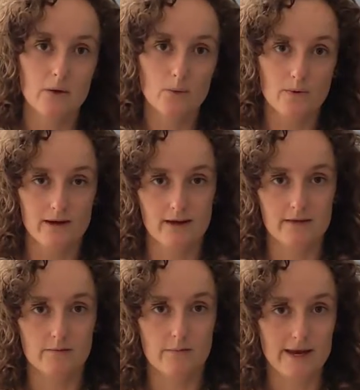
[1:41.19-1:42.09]

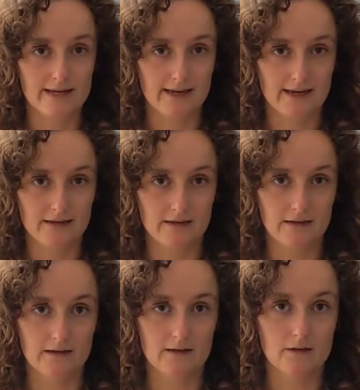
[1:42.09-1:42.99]
with making
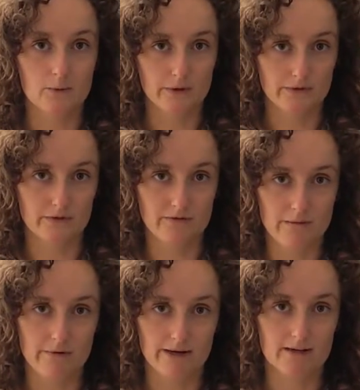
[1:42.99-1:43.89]
the quilted
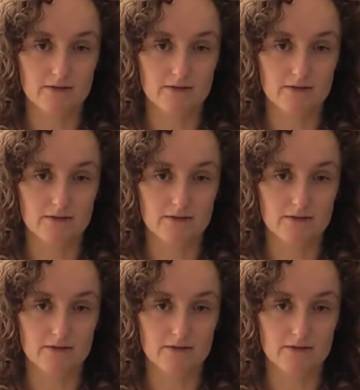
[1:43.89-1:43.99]
fabric.